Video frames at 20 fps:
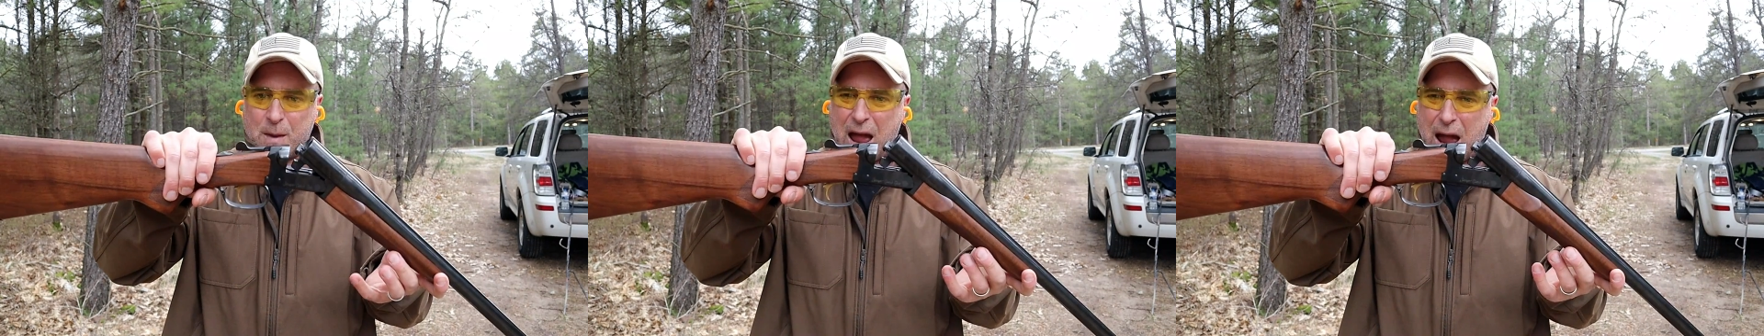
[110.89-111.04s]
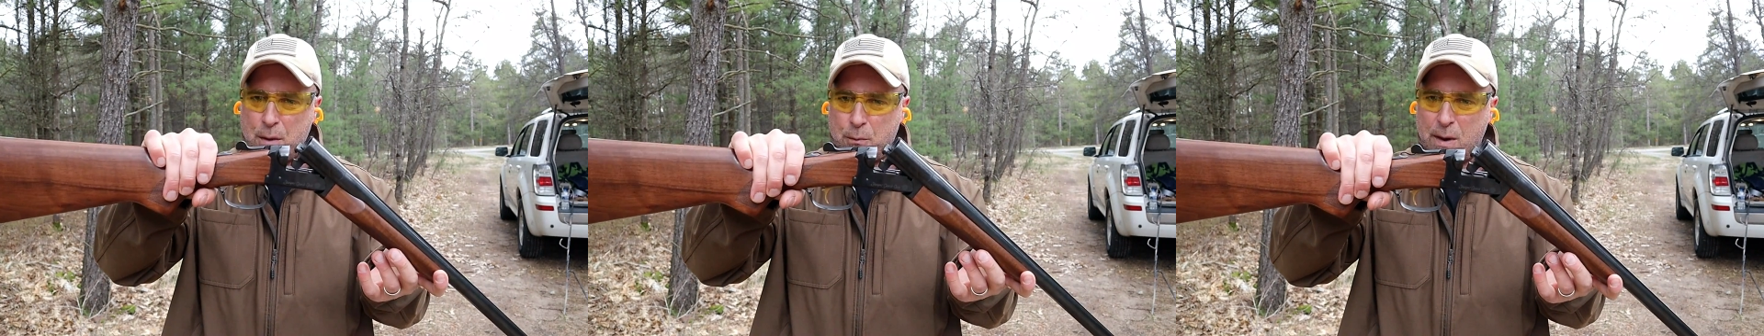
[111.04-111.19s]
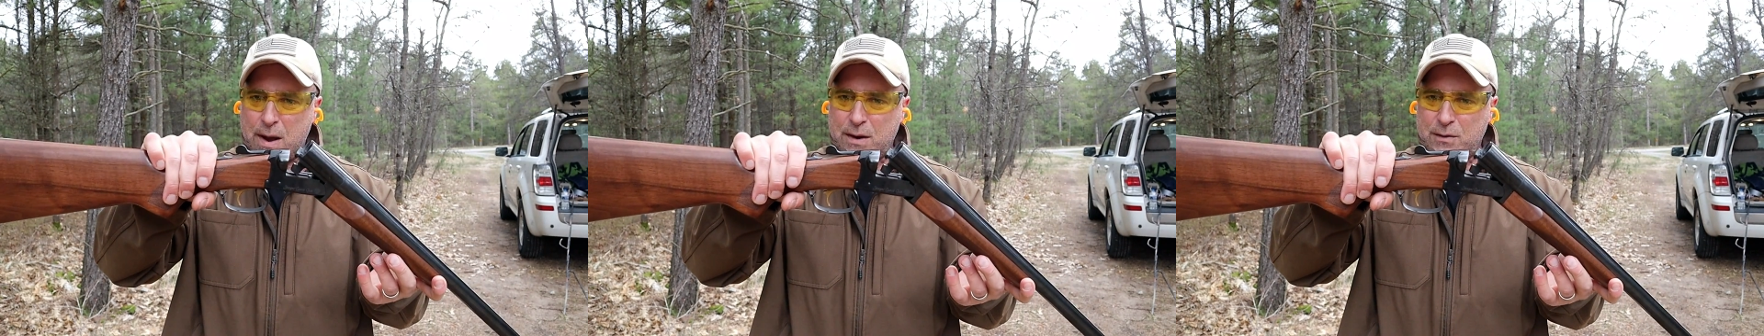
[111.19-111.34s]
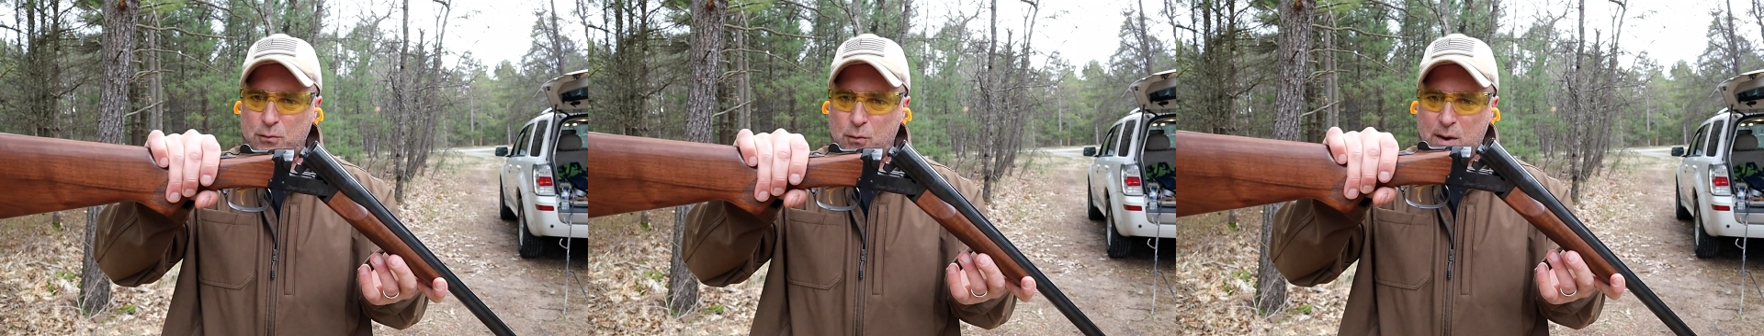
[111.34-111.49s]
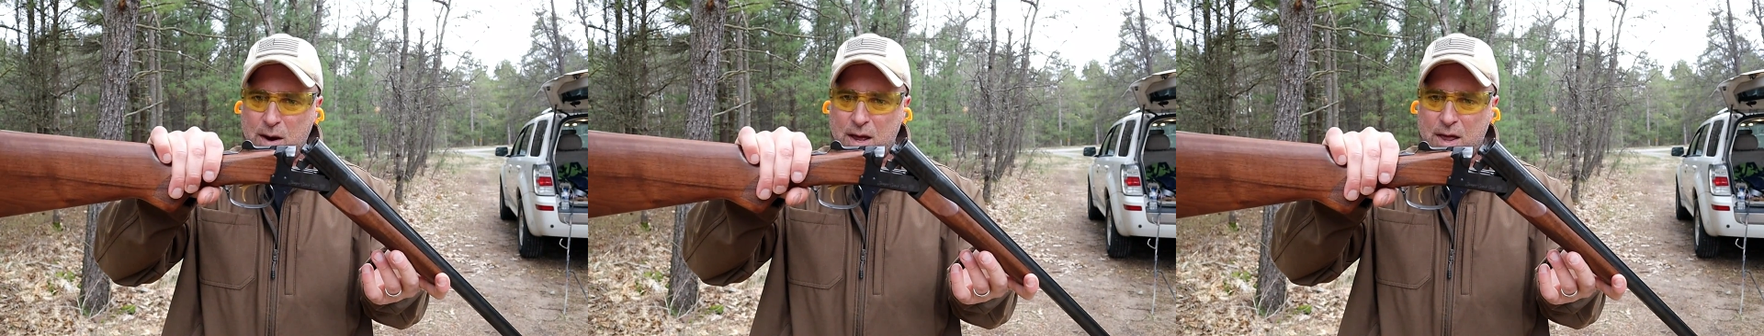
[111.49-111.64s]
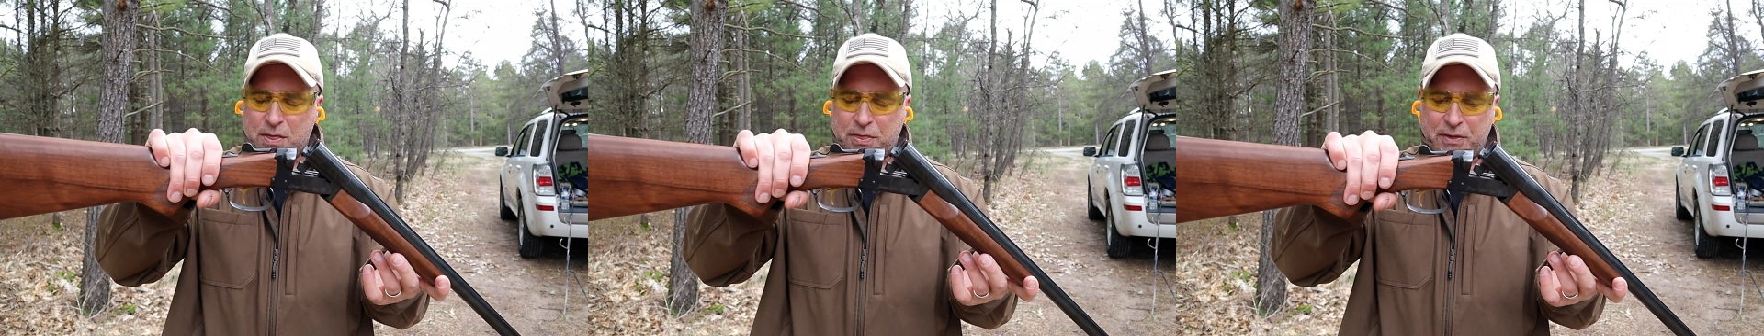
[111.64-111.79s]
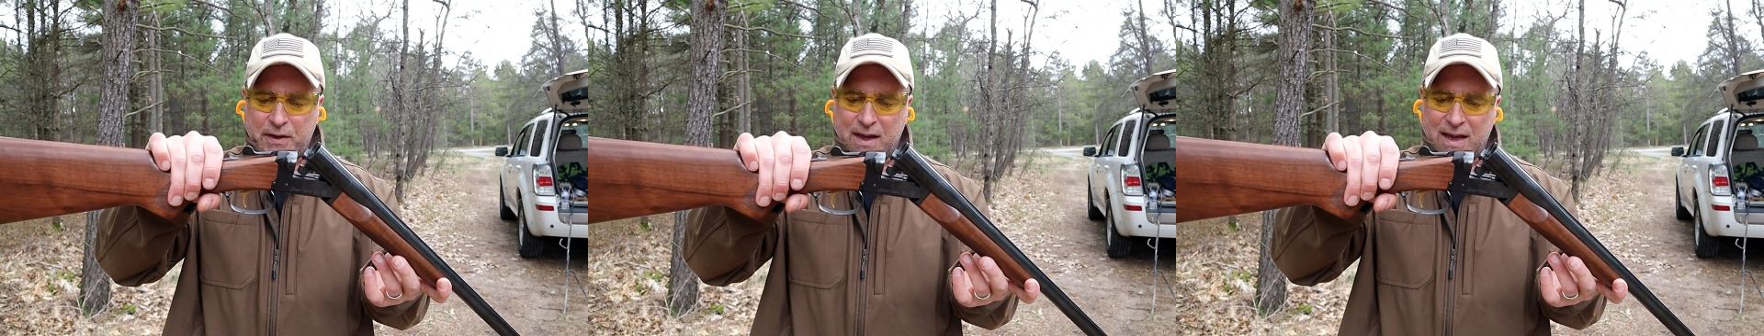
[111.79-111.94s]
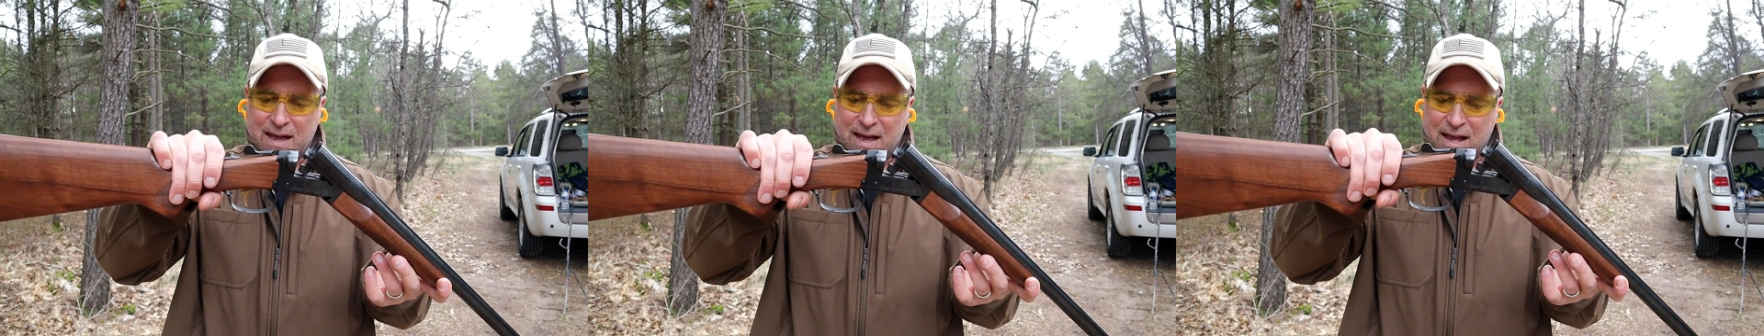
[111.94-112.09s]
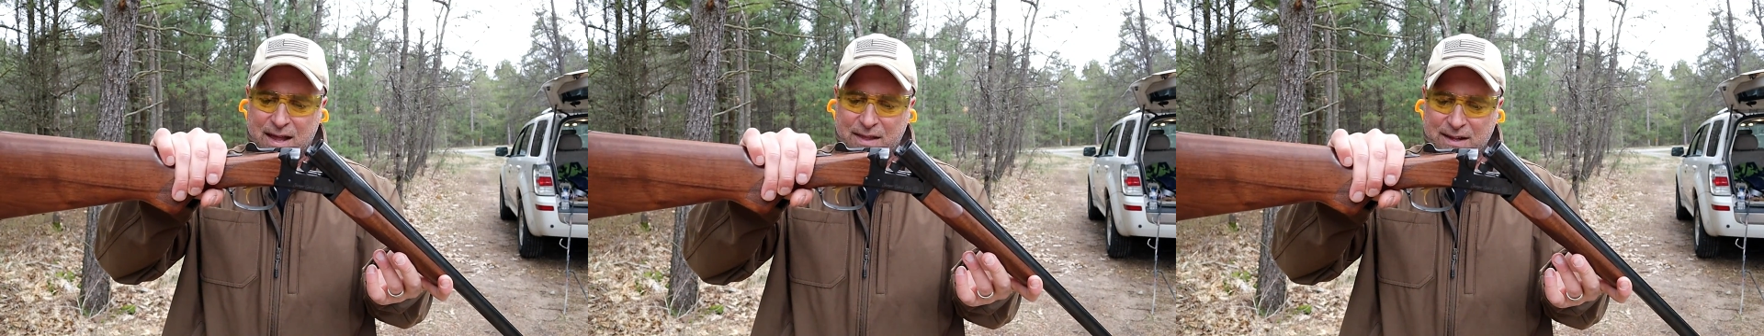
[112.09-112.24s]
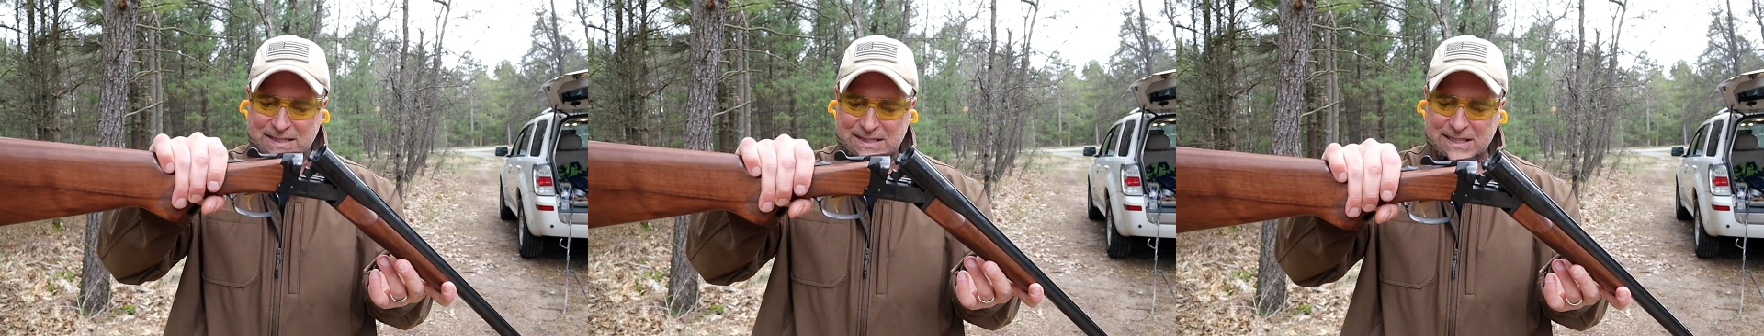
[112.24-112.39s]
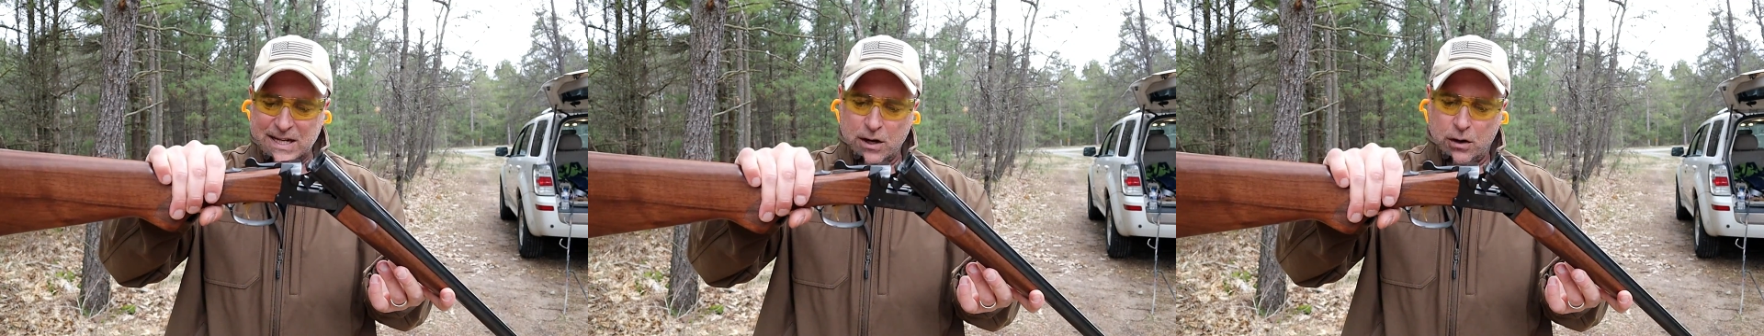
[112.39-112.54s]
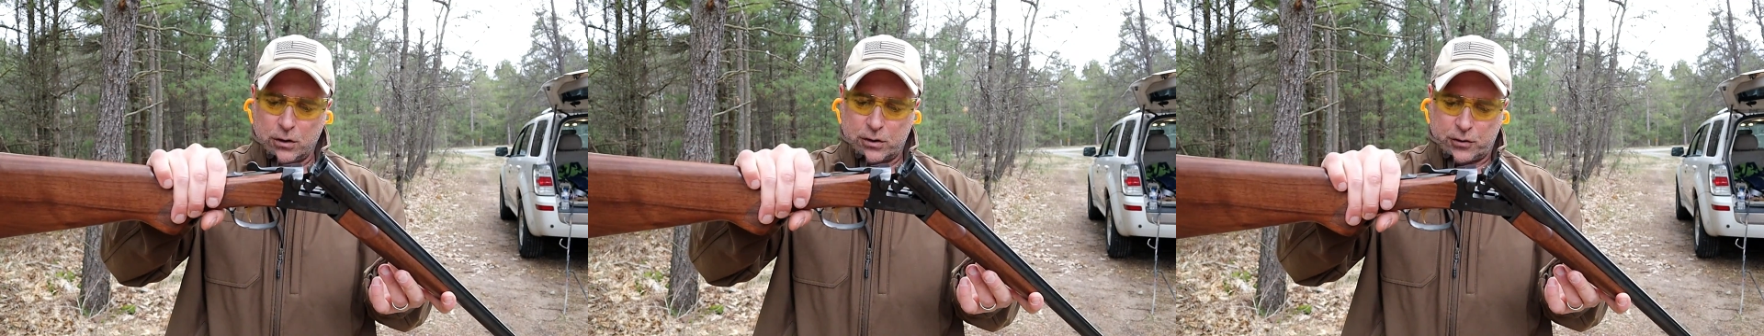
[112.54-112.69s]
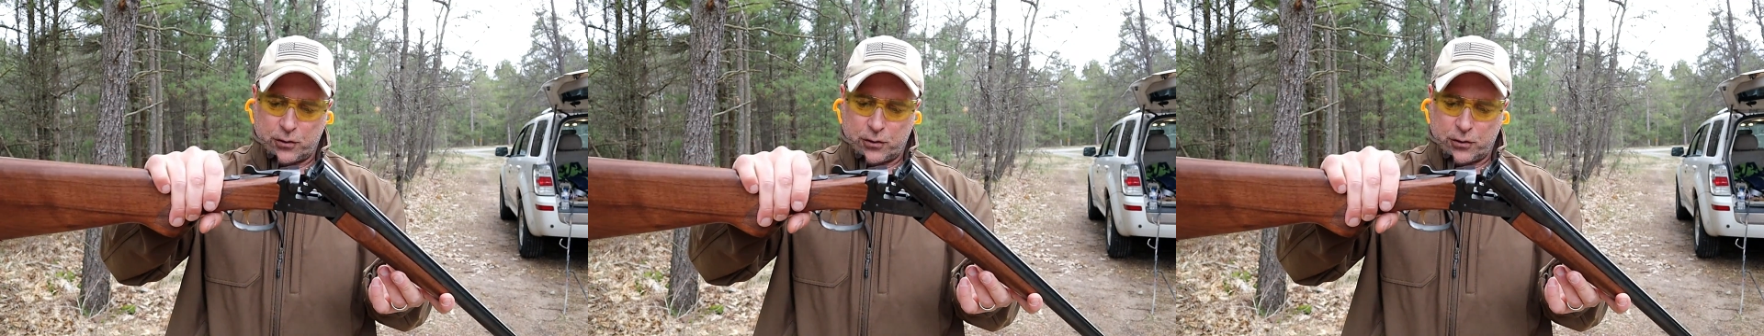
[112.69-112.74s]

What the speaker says: I went with the single